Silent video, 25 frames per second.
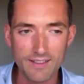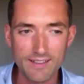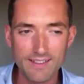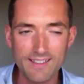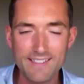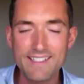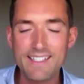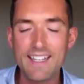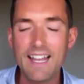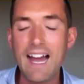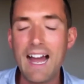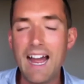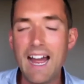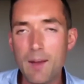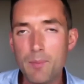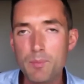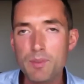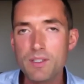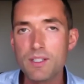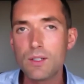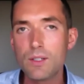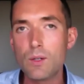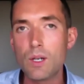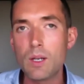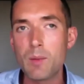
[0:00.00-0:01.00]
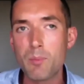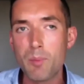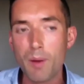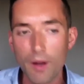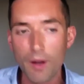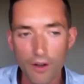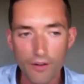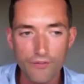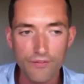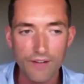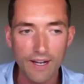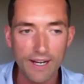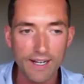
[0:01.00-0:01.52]
This is absolutely
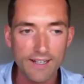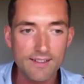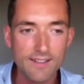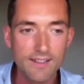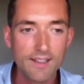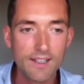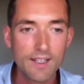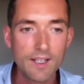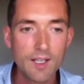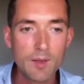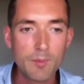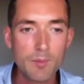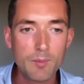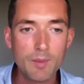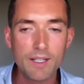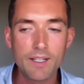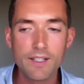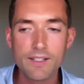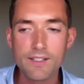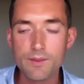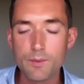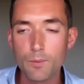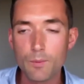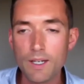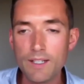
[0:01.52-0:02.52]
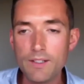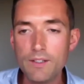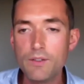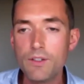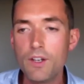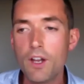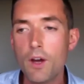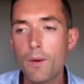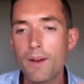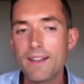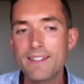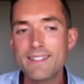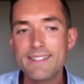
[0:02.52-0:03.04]
perfect, because when you
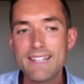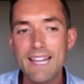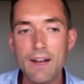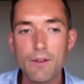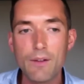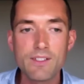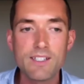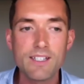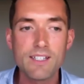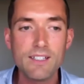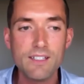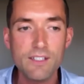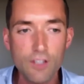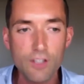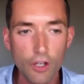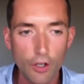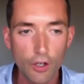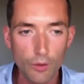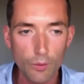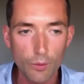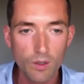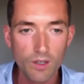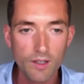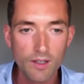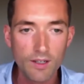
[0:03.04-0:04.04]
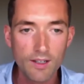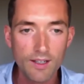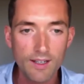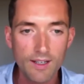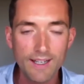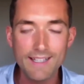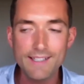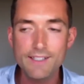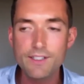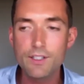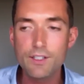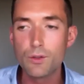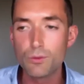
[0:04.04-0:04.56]
know it's down to you,
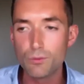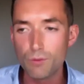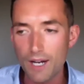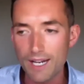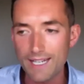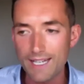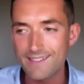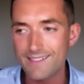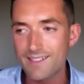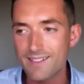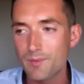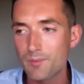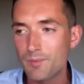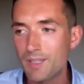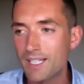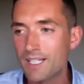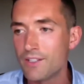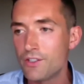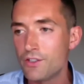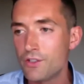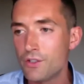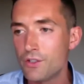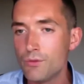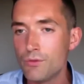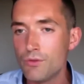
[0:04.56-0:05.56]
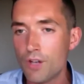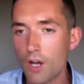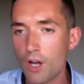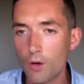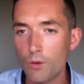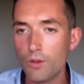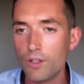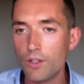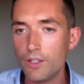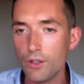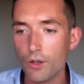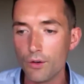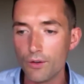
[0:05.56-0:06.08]
it's great because you know
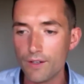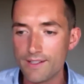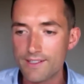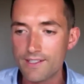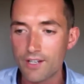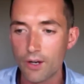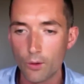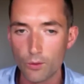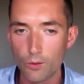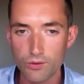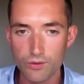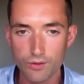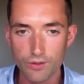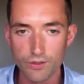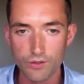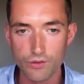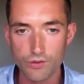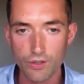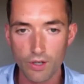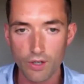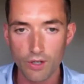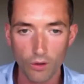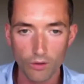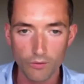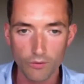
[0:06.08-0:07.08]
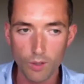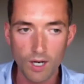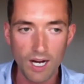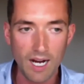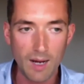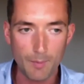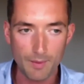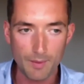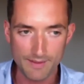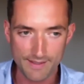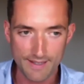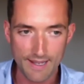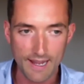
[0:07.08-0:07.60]
that you're in total control of what
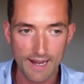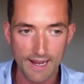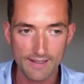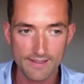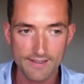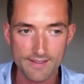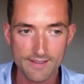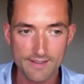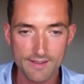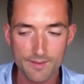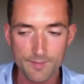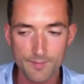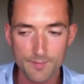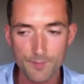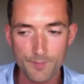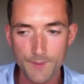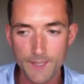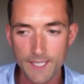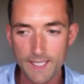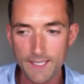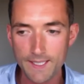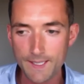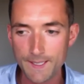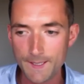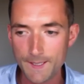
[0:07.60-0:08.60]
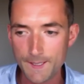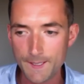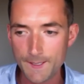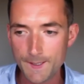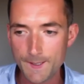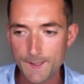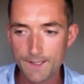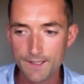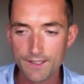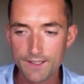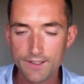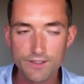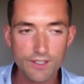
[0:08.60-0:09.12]
happens next.
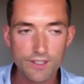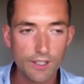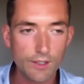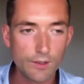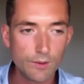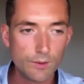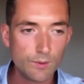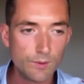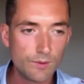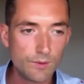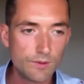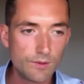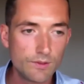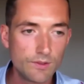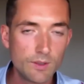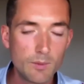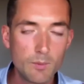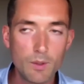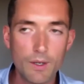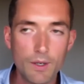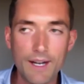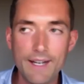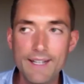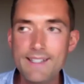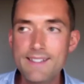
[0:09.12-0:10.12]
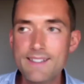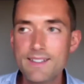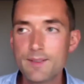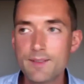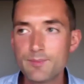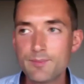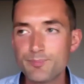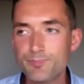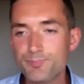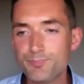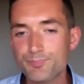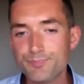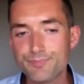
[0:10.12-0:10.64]
So, number 8,
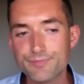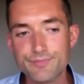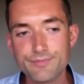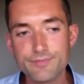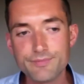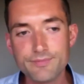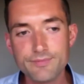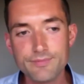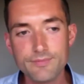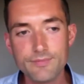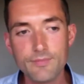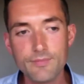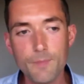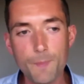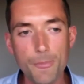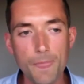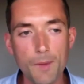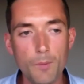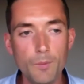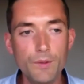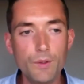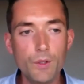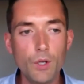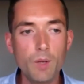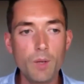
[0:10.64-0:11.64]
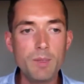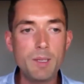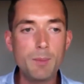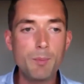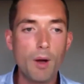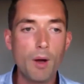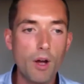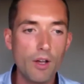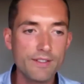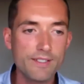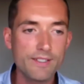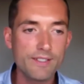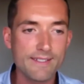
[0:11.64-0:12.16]
we've got to be
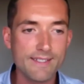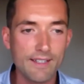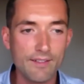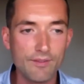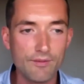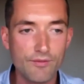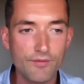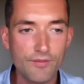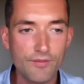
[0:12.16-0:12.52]
positive.